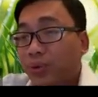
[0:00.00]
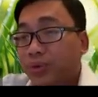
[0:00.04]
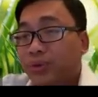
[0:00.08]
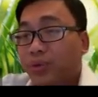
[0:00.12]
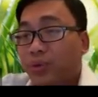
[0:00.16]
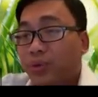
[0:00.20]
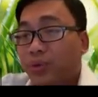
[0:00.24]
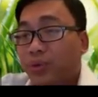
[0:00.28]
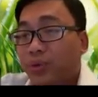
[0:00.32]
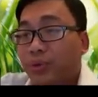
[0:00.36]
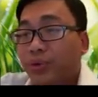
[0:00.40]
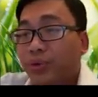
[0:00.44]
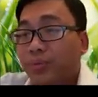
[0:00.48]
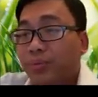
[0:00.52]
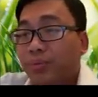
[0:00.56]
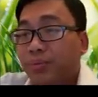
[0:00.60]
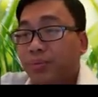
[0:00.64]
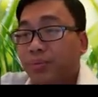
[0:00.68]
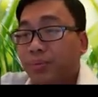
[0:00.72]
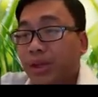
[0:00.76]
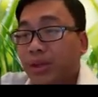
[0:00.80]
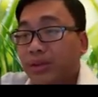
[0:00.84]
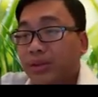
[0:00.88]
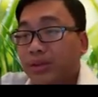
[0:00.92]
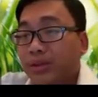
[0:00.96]
Square root
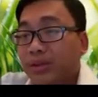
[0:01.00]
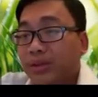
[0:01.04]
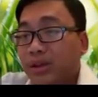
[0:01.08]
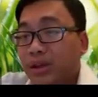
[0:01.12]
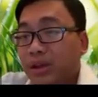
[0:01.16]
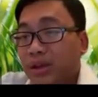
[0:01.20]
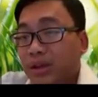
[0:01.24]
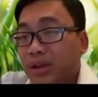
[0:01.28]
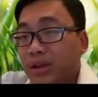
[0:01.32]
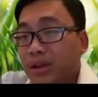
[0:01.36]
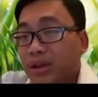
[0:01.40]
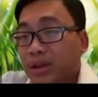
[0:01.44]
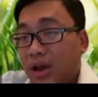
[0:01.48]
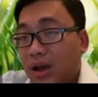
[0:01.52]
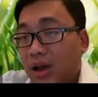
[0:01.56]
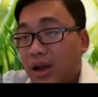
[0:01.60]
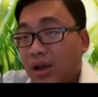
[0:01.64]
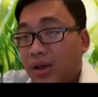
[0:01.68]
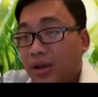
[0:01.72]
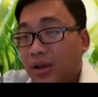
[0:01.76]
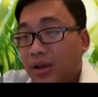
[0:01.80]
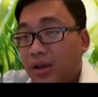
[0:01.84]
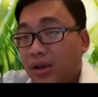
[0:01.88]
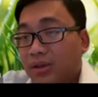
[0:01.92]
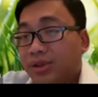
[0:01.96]
means a
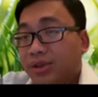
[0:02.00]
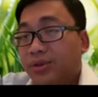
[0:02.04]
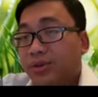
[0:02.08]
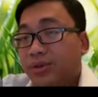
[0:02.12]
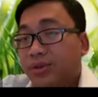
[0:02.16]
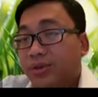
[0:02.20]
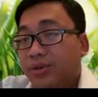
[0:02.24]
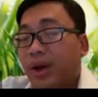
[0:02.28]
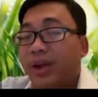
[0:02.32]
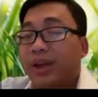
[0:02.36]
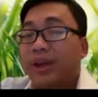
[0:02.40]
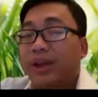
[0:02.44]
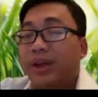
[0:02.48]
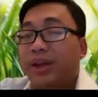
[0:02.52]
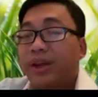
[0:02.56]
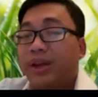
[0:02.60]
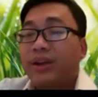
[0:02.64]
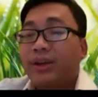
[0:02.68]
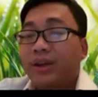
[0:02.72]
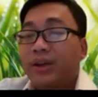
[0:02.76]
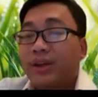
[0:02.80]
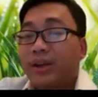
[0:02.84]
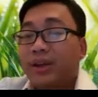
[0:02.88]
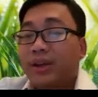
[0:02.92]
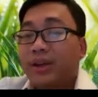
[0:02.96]
hidden 2 right
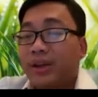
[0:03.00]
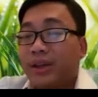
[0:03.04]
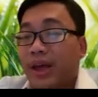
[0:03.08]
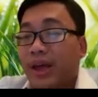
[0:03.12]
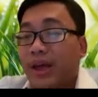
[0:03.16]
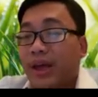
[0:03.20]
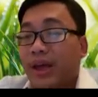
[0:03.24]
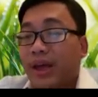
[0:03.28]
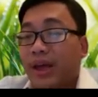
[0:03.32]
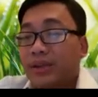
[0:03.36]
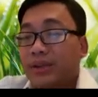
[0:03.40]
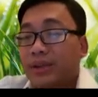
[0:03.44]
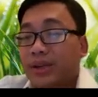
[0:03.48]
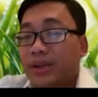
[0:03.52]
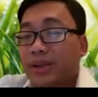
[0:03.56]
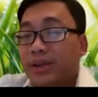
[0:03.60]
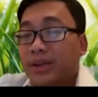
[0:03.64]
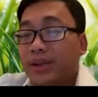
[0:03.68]
here that